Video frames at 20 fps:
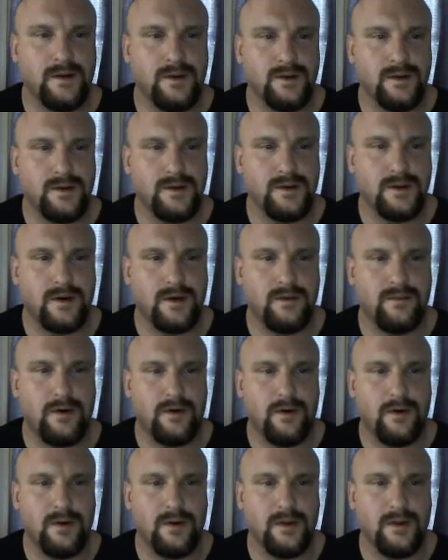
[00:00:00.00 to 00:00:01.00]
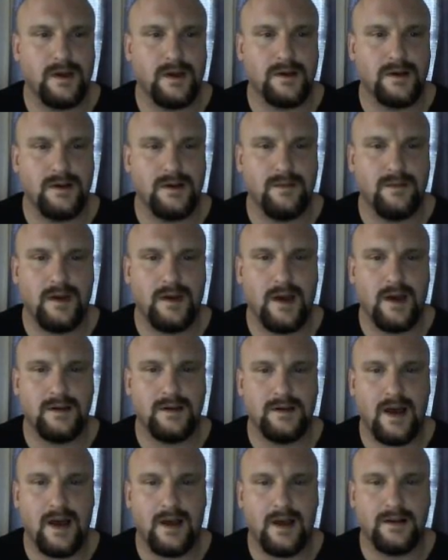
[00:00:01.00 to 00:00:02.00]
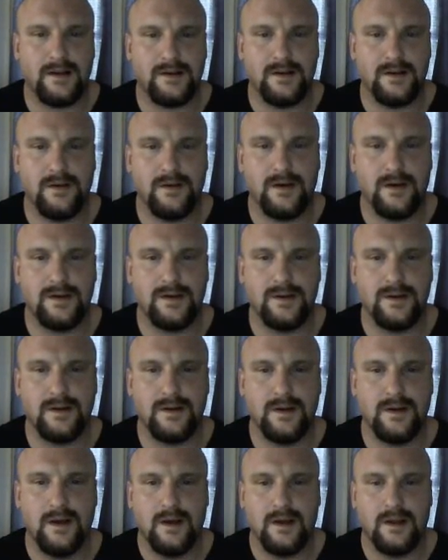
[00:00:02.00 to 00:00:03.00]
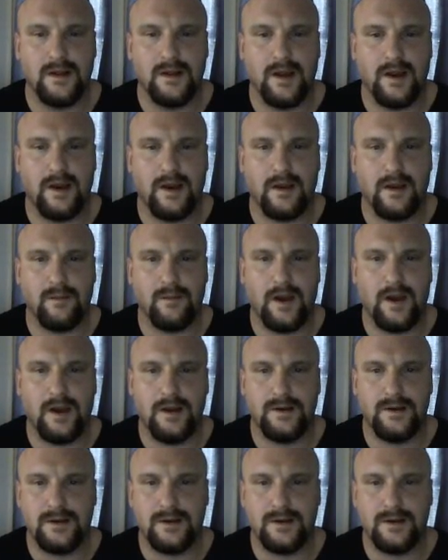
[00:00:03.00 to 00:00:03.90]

tools, you go to promo link CPA stats, and you get your landing page.